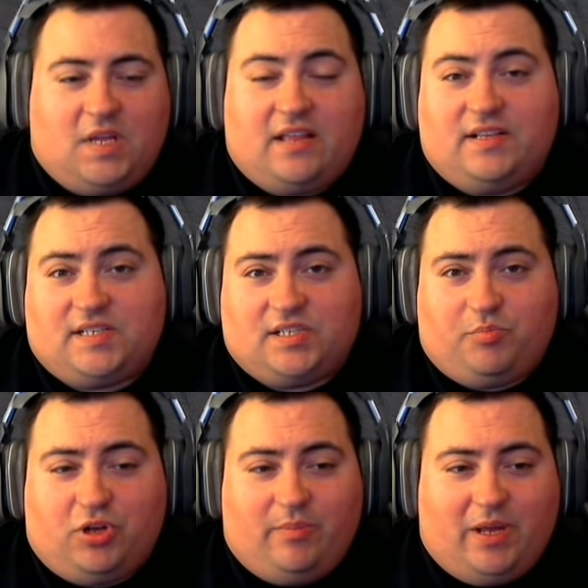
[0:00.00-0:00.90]
And this is a
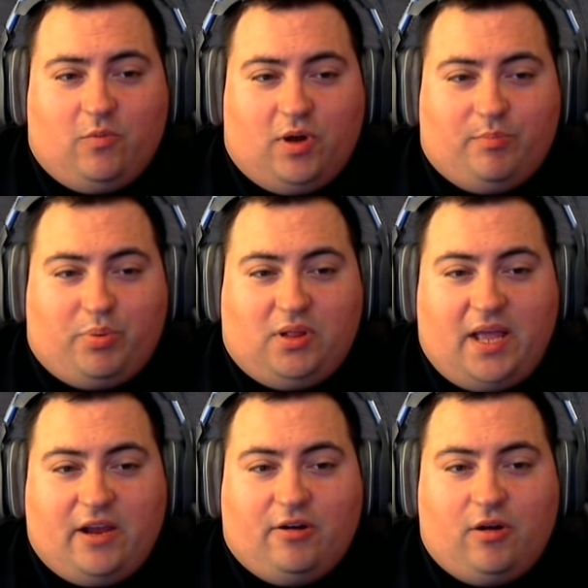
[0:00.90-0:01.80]
pretty big one.
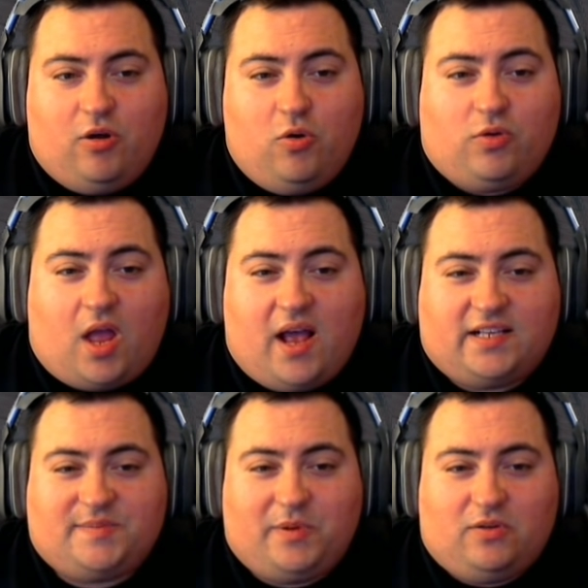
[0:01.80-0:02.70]
Player-owned
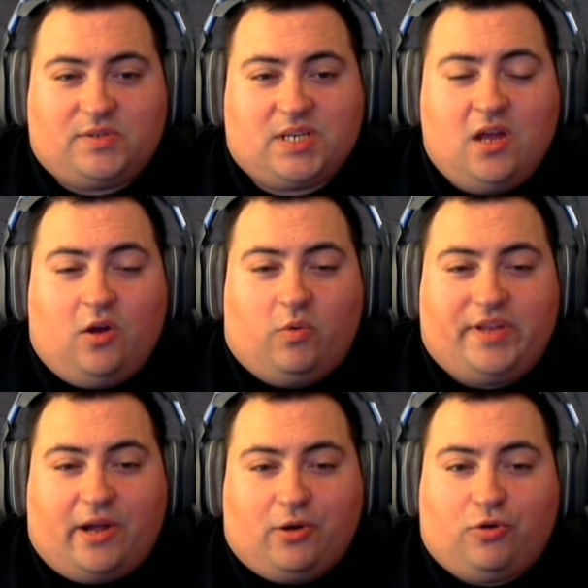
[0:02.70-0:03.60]
hospitals will
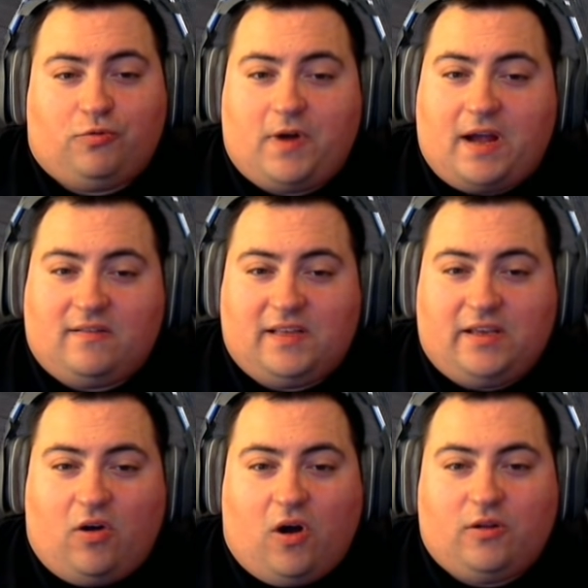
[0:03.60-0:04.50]
now
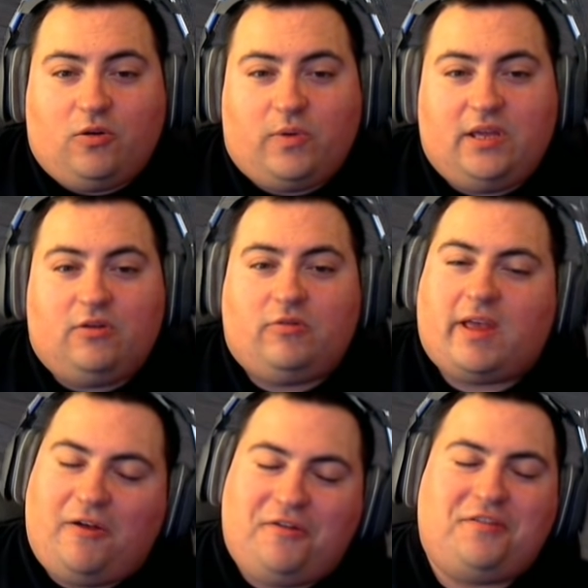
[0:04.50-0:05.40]
correctly auto-heal
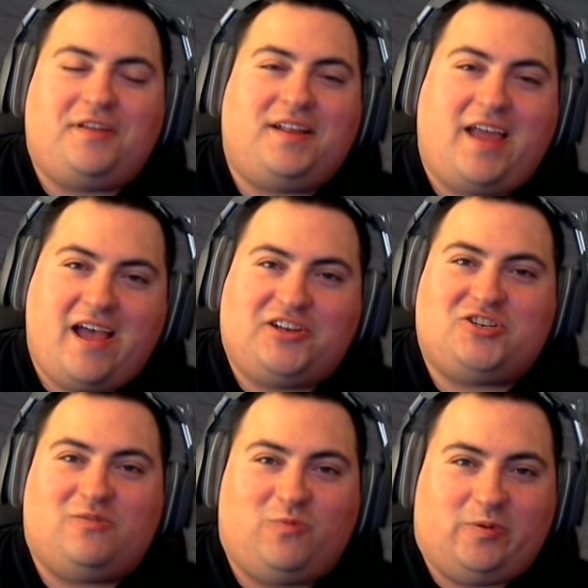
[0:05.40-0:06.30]
health and
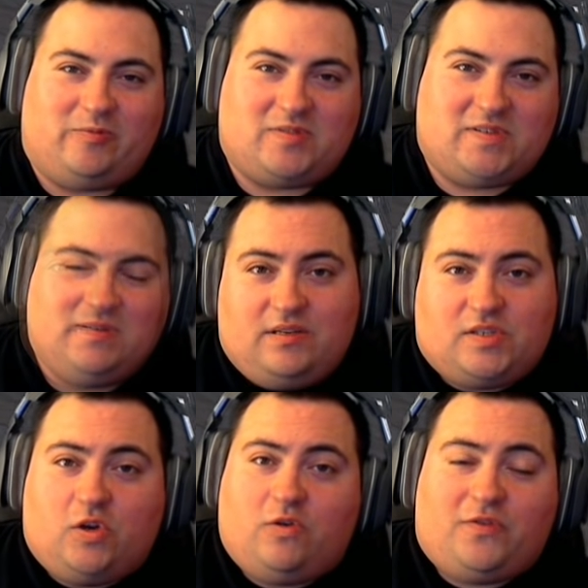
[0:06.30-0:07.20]
action wounds.
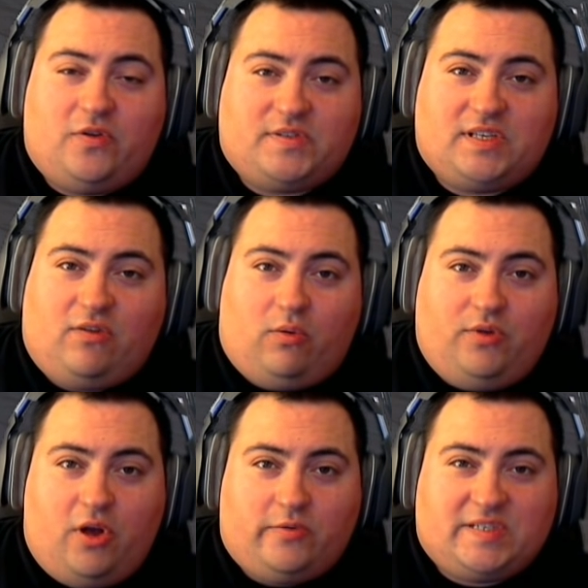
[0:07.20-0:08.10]
So for those that don't
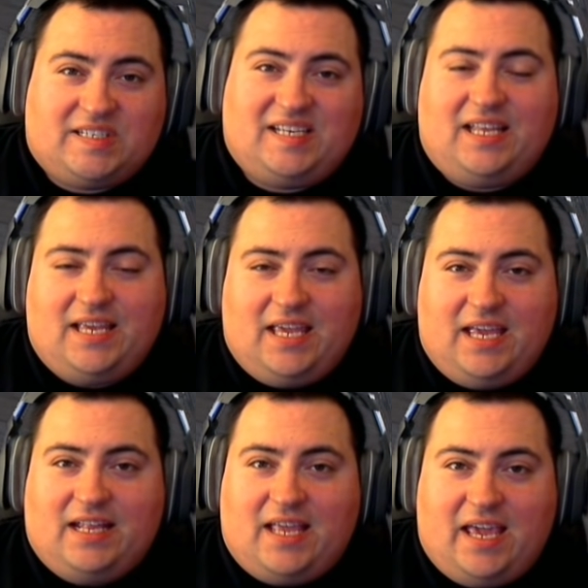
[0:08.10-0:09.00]
know, sitting
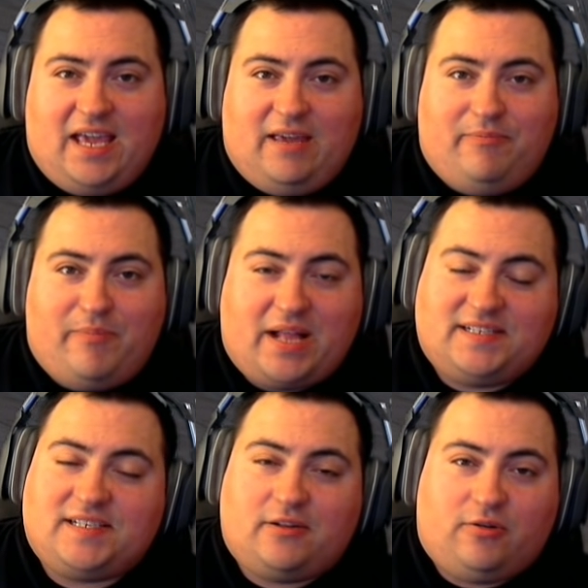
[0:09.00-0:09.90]
in a med
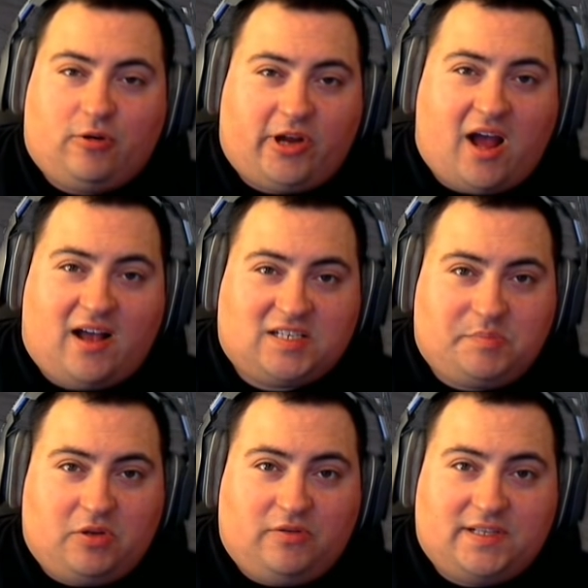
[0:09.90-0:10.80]
center or a
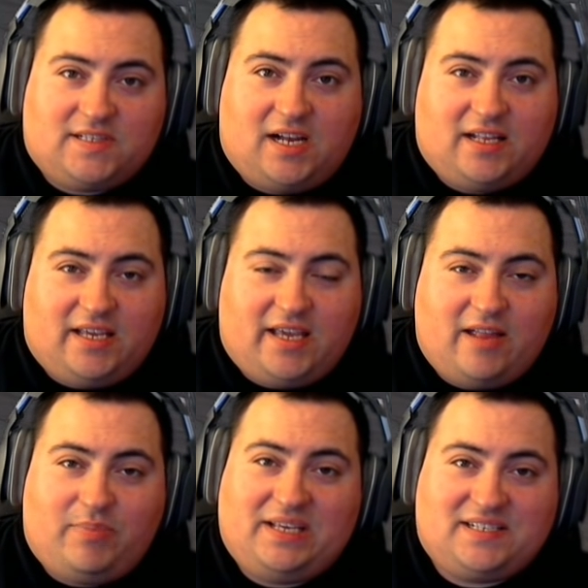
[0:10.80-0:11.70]
hospital inside a
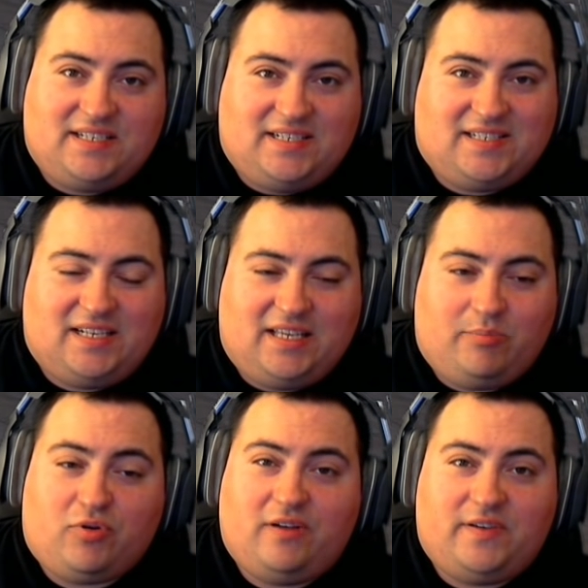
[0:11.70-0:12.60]
NPC city
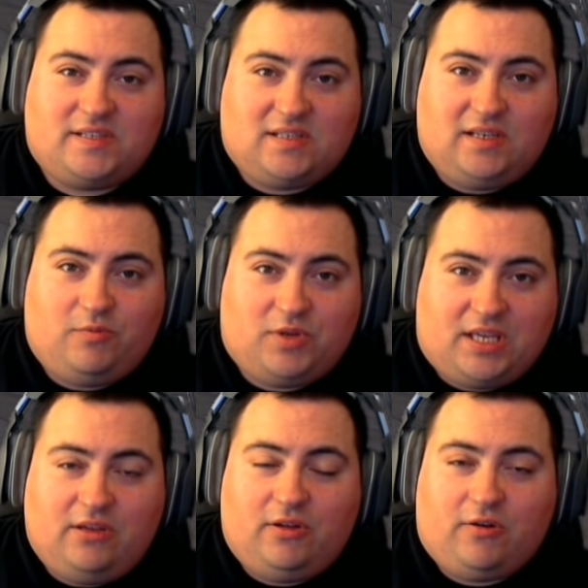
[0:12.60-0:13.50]
previously would
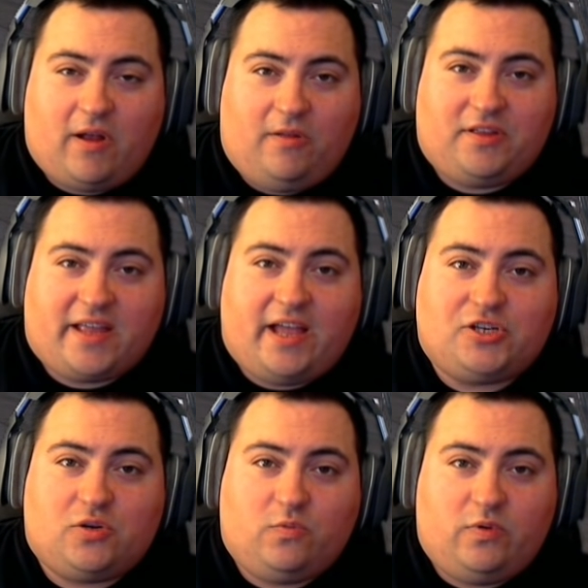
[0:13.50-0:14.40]
heal your health and
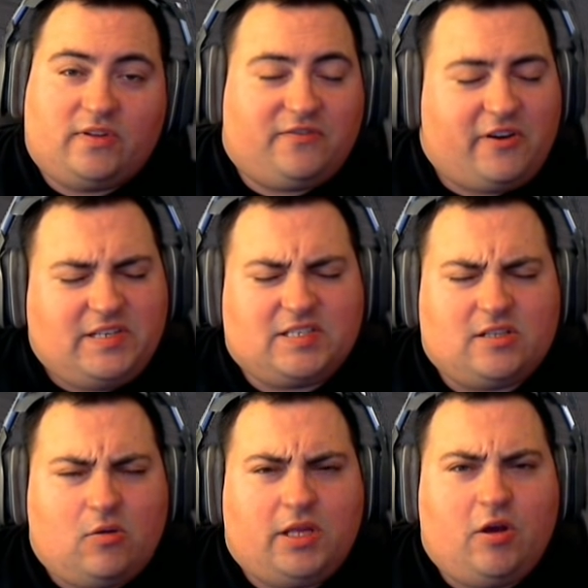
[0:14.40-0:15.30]
action wounds very
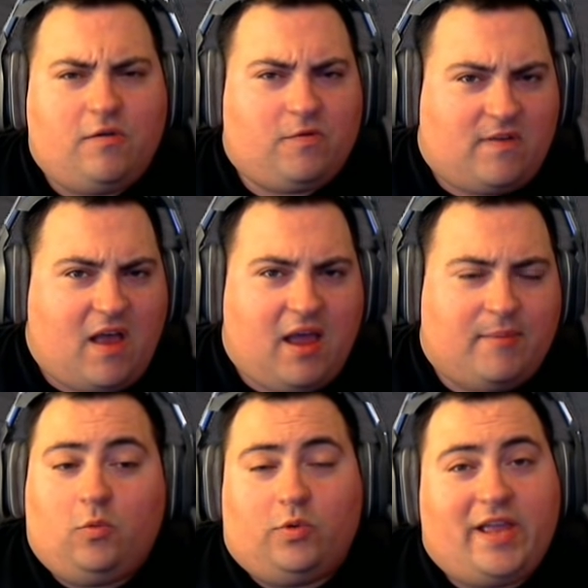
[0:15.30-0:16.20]
slowly over
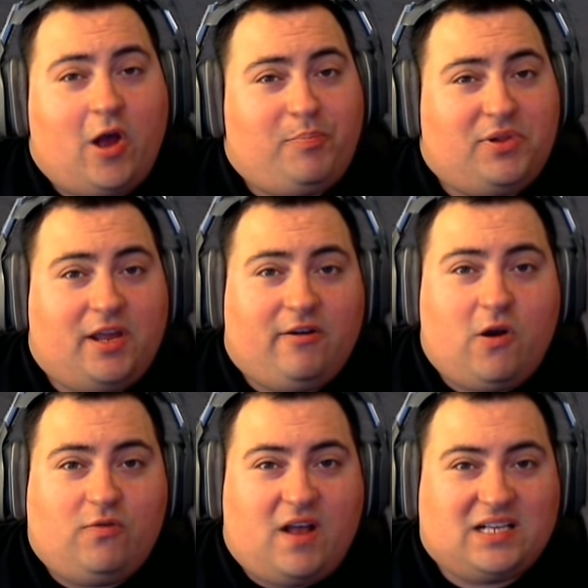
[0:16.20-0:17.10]
time. Well, now
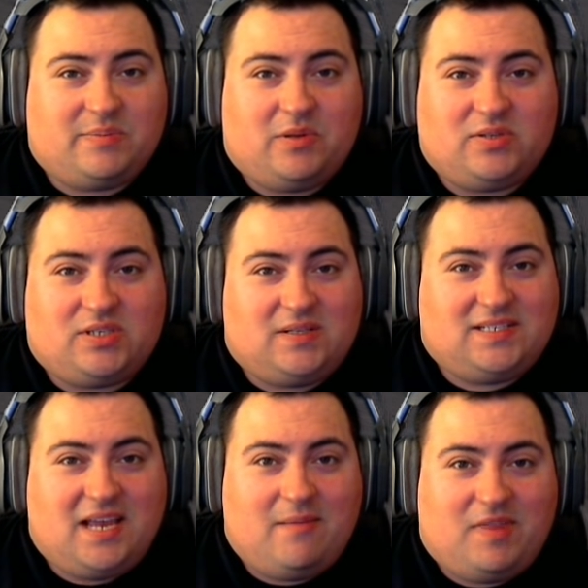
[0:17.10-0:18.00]
player-owned hospitals do the
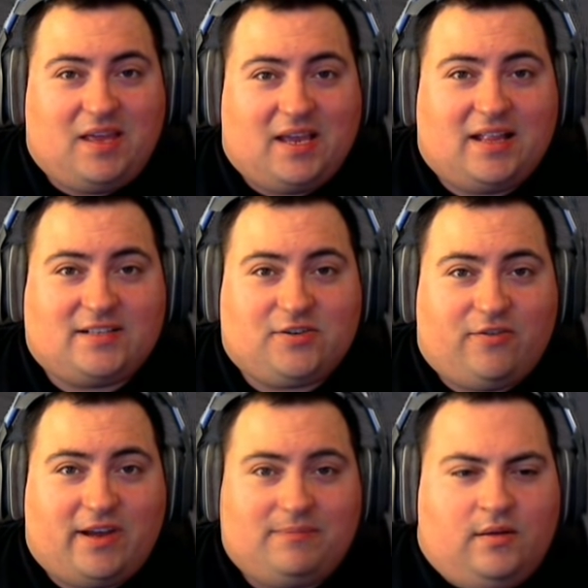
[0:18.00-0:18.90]
same thing, and that's
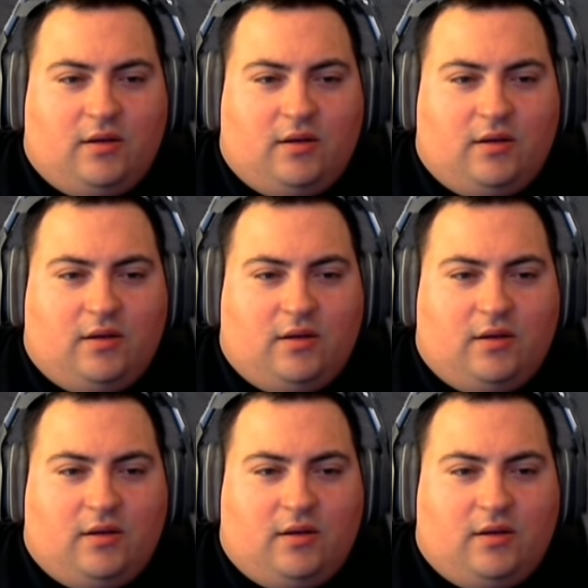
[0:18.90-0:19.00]
great.